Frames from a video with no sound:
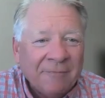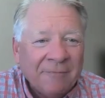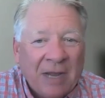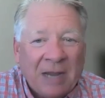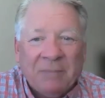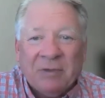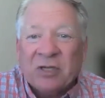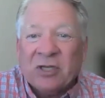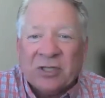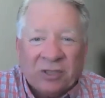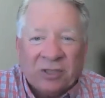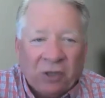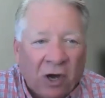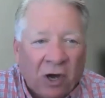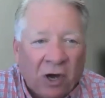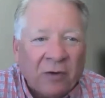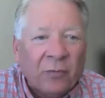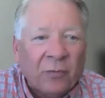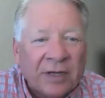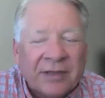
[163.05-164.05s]
Maybe
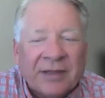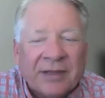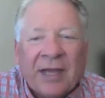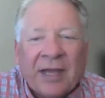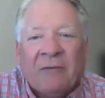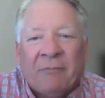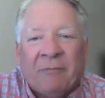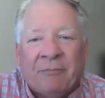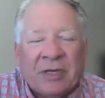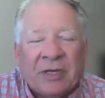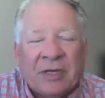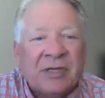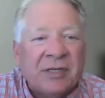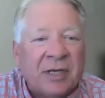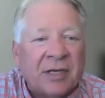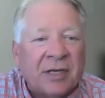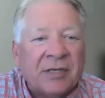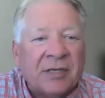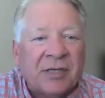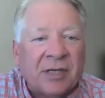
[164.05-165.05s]
start with that
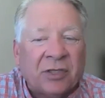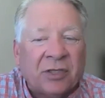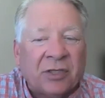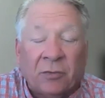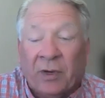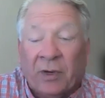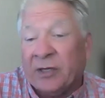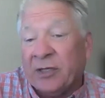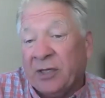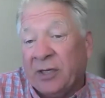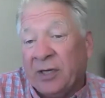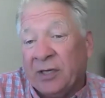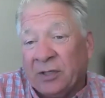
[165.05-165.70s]
business situation,